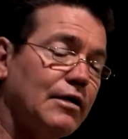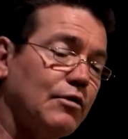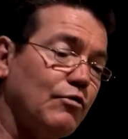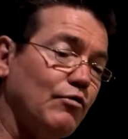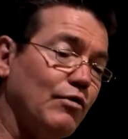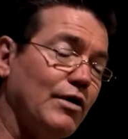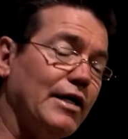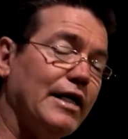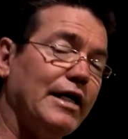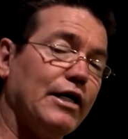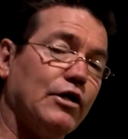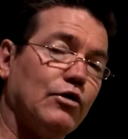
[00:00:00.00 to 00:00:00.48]

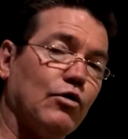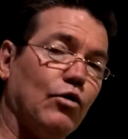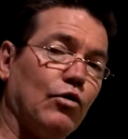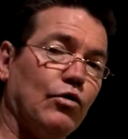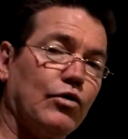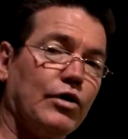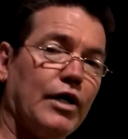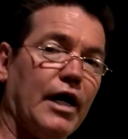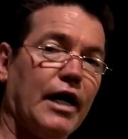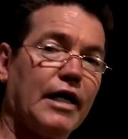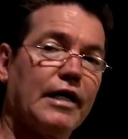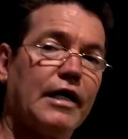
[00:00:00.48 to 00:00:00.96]
really
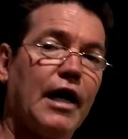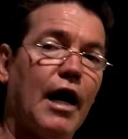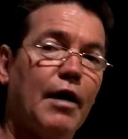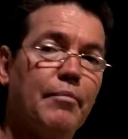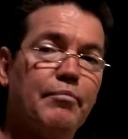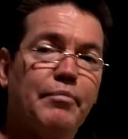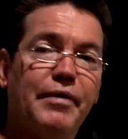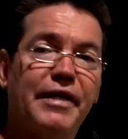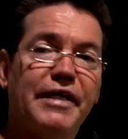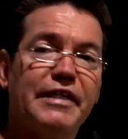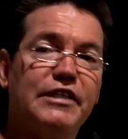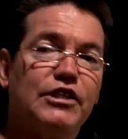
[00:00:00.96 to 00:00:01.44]
called a
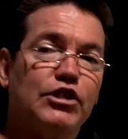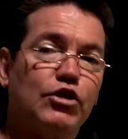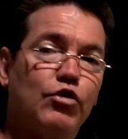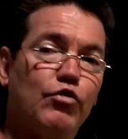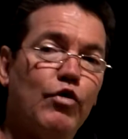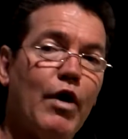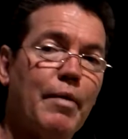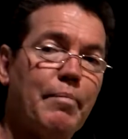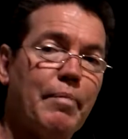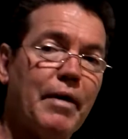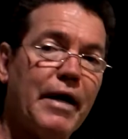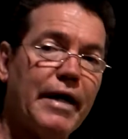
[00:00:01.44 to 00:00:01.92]
company
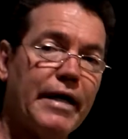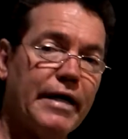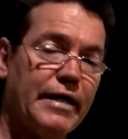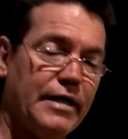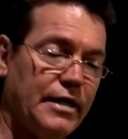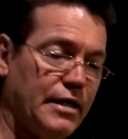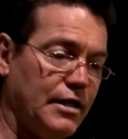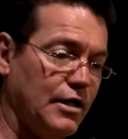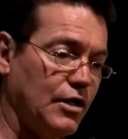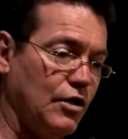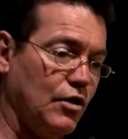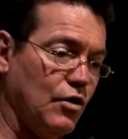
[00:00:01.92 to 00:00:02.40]
scrip
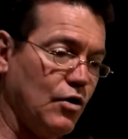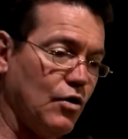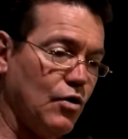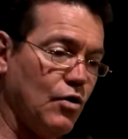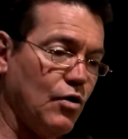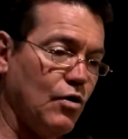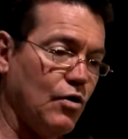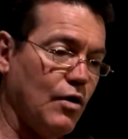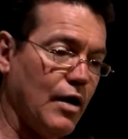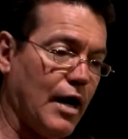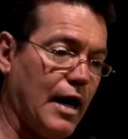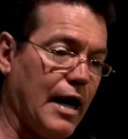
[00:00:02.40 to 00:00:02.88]

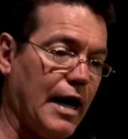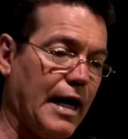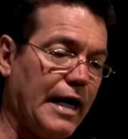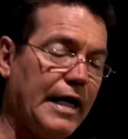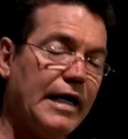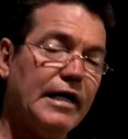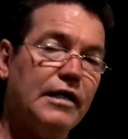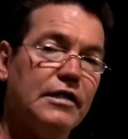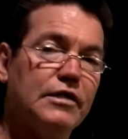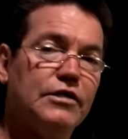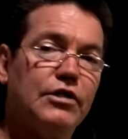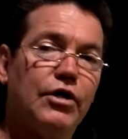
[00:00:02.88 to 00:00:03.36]
or
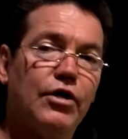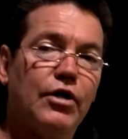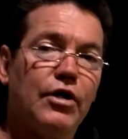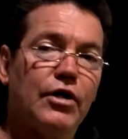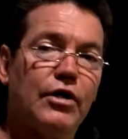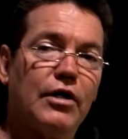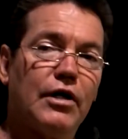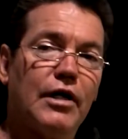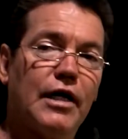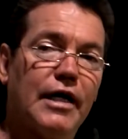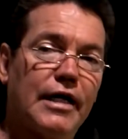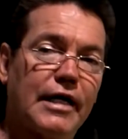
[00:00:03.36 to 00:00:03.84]

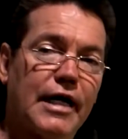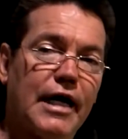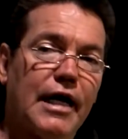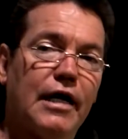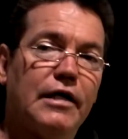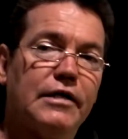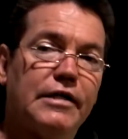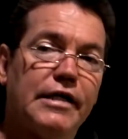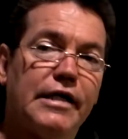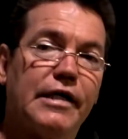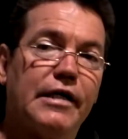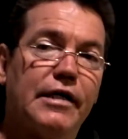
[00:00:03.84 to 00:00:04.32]
internal
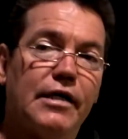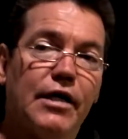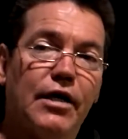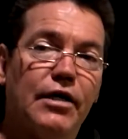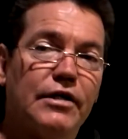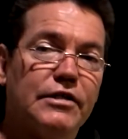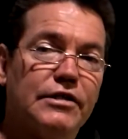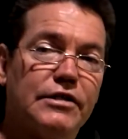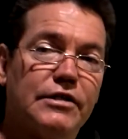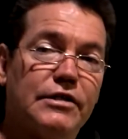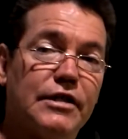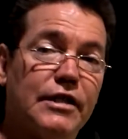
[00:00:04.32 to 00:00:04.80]
accounting
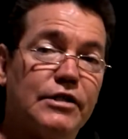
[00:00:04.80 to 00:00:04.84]
notes.